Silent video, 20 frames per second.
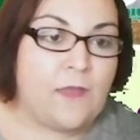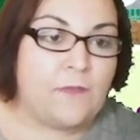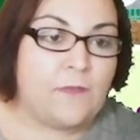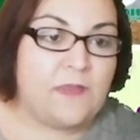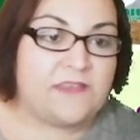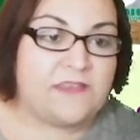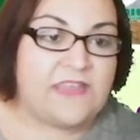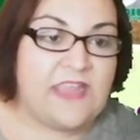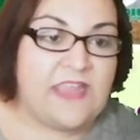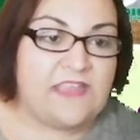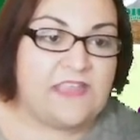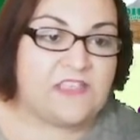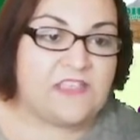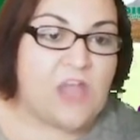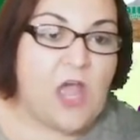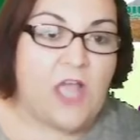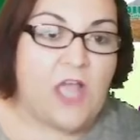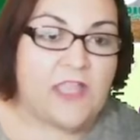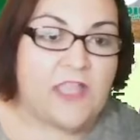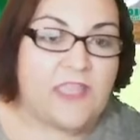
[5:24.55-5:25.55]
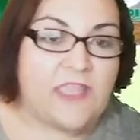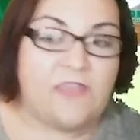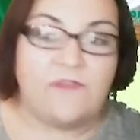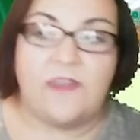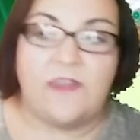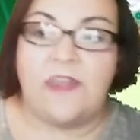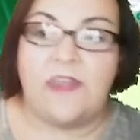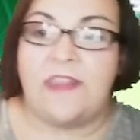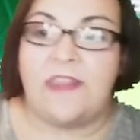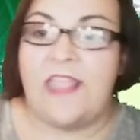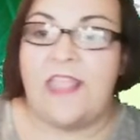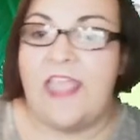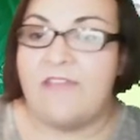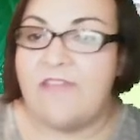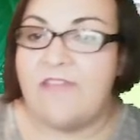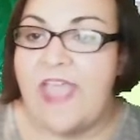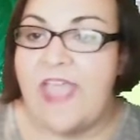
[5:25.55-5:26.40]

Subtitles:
a TikTok even, and they have